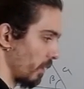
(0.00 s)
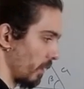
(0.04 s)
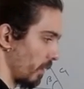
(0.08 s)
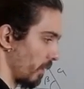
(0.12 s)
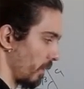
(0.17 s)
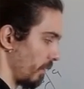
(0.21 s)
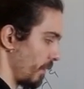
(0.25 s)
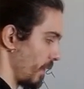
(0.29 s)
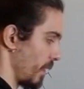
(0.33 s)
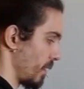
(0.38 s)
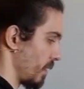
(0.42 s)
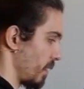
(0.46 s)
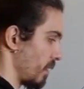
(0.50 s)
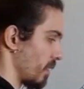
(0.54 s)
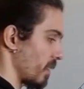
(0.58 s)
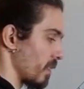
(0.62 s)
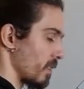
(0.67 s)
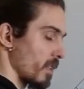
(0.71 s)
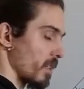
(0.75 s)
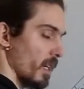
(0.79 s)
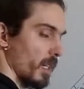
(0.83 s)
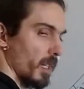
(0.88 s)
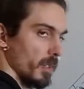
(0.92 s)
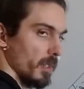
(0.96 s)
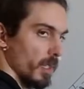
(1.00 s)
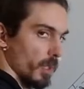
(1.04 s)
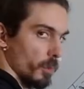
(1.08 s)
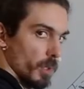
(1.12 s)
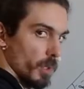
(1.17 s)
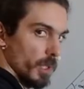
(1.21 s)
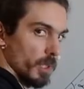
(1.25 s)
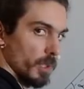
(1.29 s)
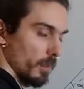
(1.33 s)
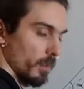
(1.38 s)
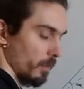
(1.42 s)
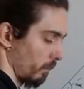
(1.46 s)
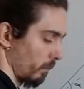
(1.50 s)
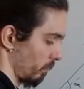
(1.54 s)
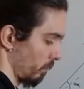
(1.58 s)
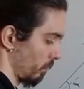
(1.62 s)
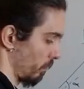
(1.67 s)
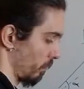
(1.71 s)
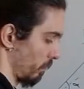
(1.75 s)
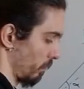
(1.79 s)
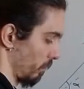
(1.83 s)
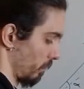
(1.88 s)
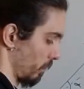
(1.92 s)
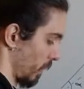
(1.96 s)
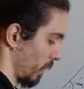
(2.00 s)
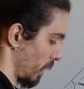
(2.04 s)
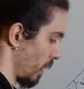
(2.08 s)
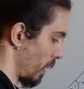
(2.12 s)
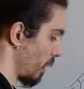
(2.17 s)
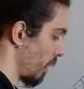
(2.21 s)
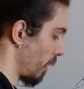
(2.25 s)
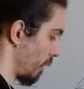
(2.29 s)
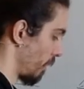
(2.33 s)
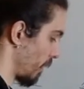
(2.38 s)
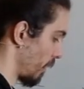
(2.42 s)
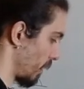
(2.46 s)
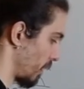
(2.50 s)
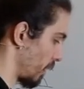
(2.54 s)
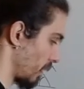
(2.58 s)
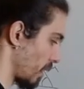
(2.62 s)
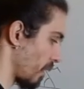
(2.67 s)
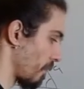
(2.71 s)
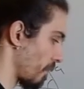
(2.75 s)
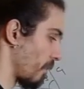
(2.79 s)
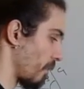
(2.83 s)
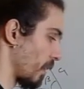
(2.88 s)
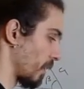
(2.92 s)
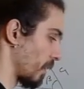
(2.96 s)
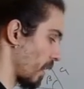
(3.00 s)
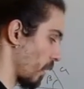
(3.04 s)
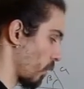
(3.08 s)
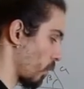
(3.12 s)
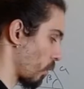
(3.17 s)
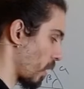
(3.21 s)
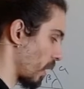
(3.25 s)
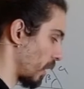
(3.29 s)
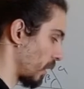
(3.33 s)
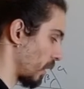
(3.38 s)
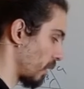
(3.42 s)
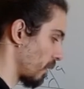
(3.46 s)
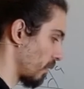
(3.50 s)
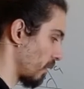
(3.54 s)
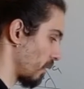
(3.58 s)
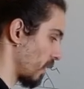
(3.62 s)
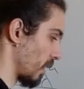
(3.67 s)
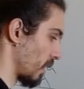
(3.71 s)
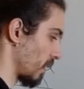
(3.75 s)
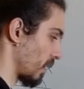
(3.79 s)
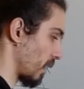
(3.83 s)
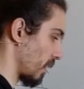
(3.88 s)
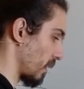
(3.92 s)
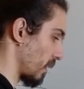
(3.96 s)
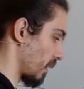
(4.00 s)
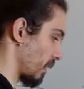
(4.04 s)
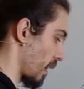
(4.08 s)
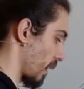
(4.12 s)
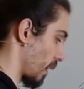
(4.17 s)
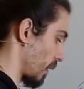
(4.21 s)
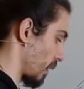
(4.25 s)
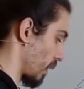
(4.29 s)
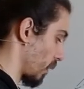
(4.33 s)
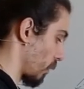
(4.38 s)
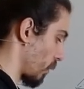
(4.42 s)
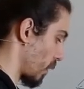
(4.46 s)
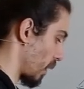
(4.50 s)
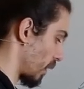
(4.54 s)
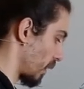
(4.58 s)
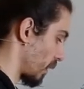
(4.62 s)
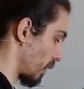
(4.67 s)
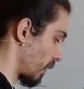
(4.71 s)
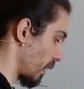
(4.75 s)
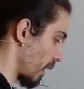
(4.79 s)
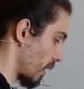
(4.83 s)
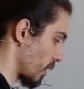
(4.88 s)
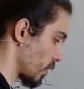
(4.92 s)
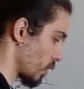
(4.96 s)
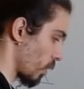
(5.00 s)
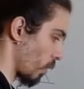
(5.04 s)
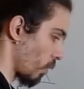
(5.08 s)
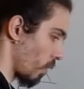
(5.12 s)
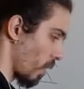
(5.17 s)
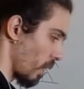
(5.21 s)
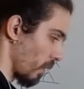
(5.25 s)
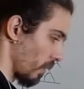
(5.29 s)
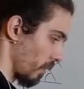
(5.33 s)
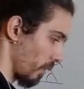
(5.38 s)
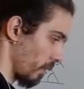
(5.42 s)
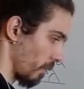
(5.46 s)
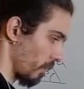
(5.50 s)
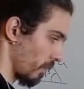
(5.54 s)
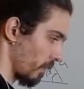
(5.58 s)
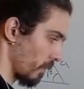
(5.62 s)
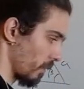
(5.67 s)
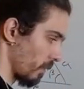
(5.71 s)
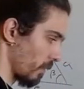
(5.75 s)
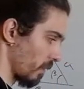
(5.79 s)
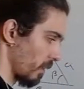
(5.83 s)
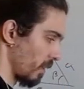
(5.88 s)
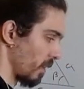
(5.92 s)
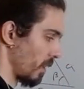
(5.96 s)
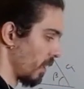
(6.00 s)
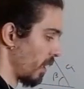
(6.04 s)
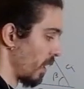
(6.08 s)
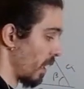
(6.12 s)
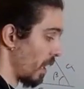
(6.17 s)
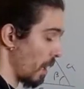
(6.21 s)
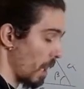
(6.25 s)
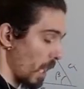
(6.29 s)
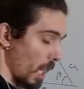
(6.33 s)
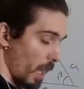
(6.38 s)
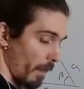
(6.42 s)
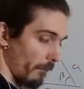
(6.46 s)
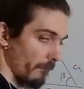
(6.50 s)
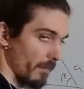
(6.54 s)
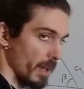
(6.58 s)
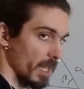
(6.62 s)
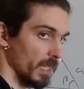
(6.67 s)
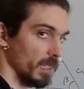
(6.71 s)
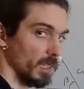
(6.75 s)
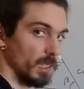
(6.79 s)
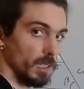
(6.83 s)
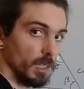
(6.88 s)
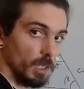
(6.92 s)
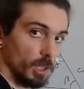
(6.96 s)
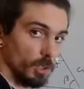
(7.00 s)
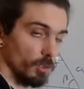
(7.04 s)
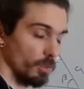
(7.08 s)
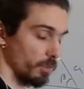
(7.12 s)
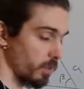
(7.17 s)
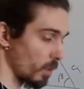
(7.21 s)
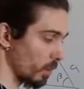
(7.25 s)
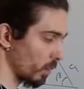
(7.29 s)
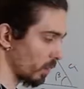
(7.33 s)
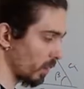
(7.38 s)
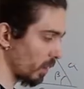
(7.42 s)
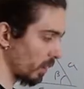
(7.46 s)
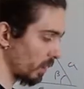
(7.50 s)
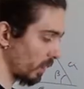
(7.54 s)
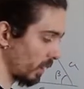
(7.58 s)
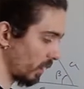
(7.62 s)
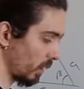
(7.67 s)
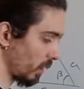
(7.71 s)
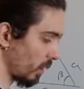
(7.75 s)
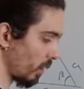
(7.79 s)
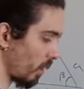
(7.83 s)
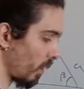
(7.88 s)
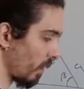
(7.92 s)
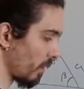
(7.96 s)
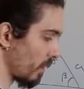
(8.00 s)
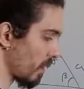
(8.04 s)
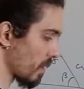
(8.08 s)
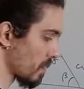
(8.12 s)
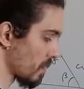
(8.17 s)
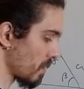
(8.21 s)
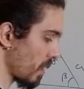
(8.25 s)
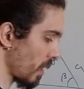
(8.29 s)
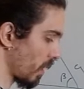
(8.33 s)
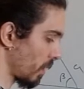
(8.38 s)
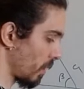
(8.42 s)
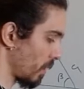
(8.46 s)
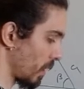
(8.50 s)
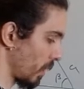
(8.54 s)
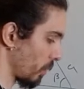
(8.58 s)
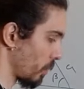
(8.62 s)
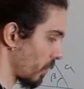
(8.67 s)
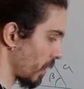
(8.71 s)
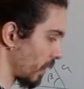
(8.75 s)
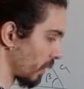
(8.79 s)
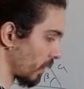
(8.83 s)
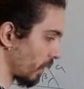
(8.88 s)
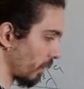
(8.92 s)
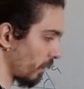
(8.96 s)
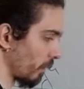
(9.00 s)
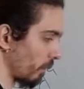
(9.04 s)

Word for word: This is the second equation. This is the first equation. This is the second equation, and so on. Let's just focus on the second equation.